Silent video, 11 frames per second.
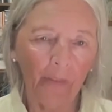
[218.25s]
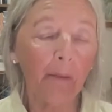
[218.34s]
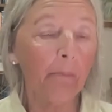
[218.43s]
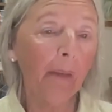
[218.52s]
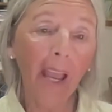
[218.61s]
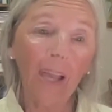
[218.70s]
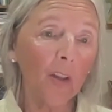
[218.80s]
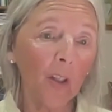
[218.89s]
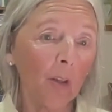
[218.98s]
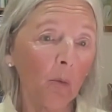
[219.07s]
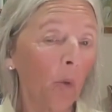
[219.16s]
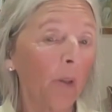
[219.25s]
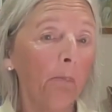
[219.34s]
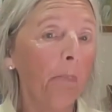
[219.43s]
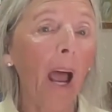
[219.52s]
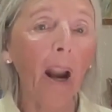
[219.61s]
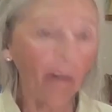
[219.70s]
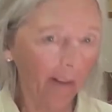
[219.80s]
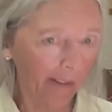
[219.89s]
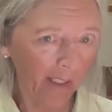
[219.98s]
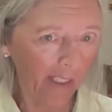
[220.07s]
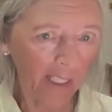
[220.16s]
Imagine what a
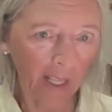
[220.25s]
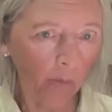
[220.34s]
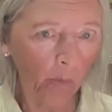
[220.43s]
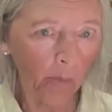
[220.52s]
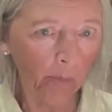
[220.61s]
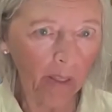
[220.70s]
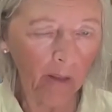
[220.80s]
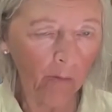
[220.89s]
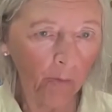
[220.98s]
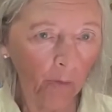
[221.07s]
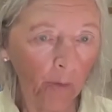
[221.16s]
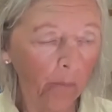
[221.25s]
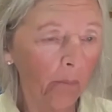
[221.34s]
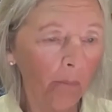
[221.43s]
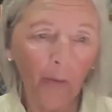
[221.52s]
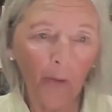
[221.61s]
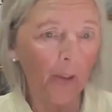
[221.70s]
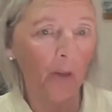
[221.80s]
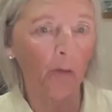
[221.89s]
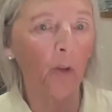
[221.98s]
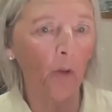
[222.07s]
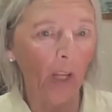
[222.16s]
paradise that would be for the
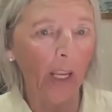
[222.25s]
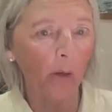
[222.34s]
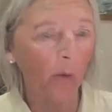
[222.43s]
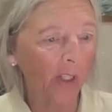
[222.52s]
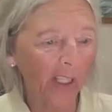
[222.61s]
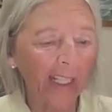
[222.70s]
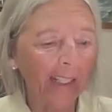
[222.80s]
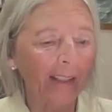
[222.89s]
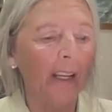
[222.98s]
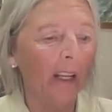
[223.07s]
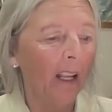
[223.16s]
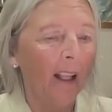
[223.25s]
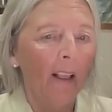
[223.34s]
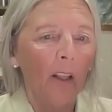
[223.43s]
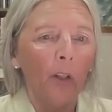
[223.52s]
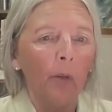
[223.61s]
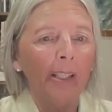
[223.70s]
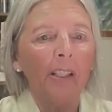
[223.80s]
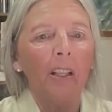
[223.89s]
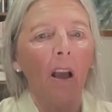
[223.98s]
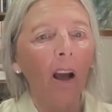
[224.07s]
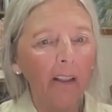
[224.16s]
mothers of today who are sitting there doing
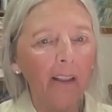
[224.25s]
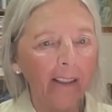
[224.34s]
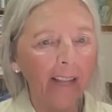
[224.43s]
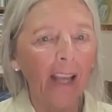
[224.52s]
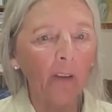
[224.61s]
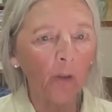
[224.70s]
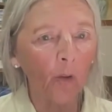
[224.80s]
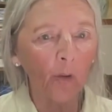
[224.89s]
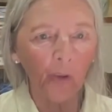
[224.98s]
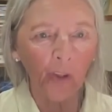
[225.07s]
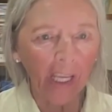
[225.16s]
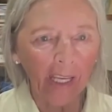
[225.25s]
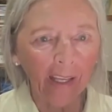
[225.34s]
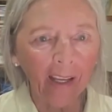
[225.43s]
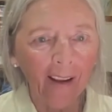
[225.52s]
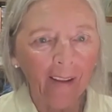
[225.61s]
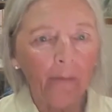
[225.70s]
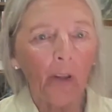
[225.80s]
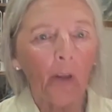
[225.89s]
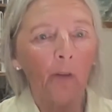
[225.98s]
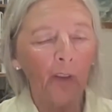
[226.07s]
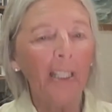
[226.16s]
this unnatural thing
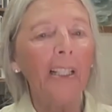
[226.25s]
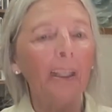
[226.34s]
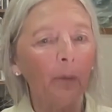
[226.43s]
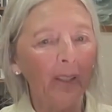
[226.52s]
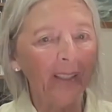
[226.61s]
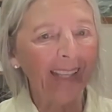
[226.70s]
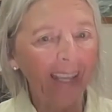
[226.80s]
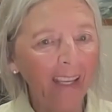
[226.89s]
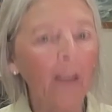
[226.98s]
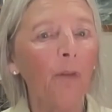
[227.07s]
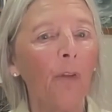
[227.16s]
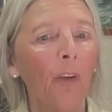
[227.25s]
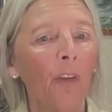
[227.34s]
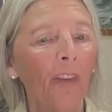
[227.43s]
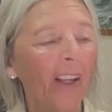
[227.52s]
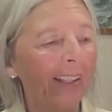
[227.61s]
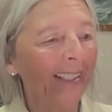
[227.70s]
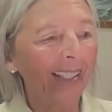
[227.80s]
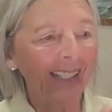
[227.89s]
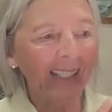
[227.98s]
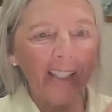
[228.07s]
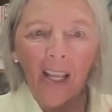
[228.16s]
of dealing with an infant that
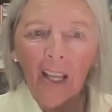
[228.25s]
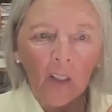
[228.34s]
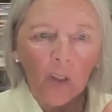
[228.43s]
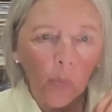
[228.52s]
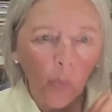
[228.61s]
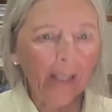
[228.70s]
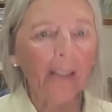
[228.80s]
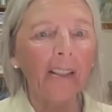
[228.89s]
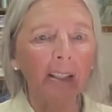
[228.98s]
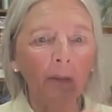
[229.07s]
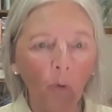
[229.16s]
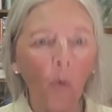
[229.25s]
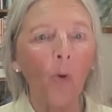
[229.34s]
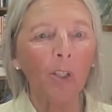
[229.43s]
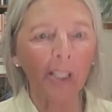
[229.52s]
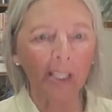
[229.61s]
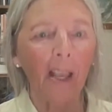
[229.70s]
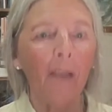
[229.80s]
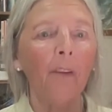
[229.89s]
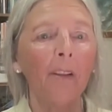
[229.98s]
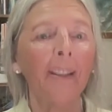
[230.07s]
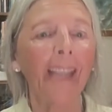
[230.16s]
needs 24
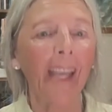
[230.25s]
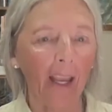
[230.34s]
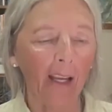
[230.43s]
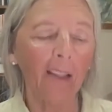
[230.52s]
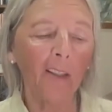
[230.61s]
7 care.